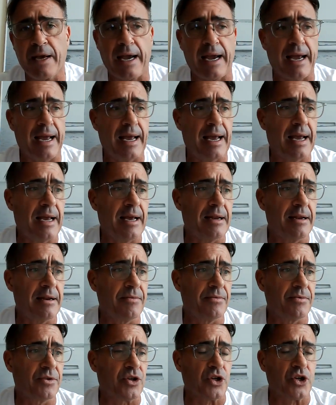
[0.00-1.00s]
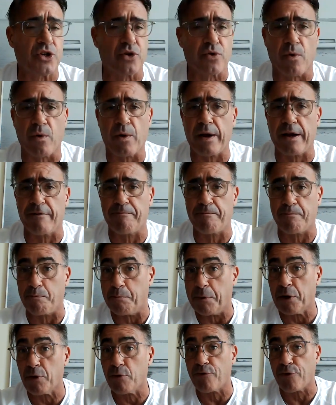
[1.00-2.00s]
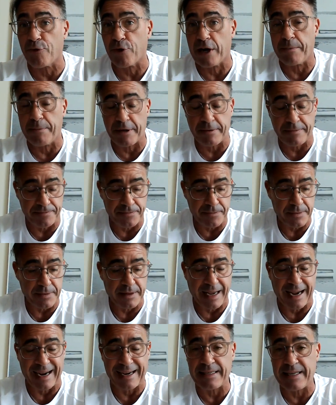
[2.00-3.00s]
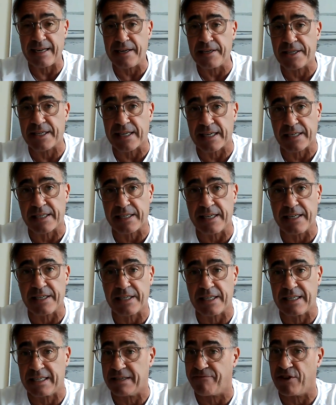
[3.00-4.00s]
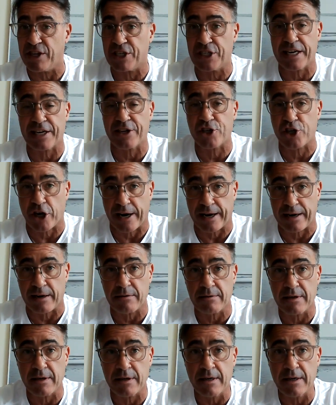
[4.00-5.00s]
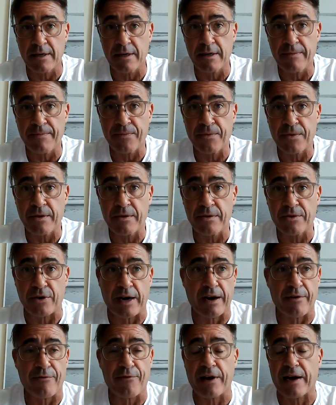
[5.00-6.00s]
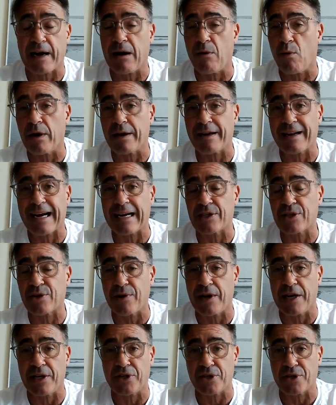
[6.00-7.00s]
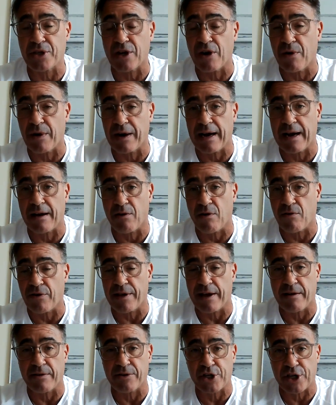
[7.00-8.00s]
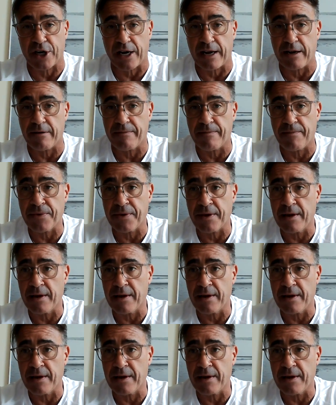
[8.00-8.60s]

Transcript: And it's a story of Milton Friedman, 1960s. He's visiting China, trying to figure out what in God's creation is going on over there in China.